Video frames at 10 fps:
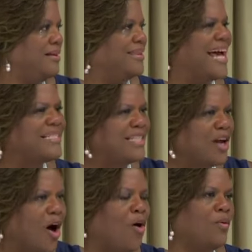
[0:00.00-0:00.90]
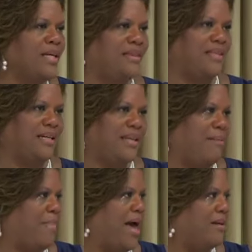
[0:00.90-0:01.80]
That's the only thing
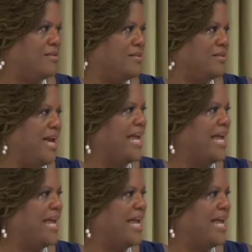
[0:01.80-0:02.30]
that matters.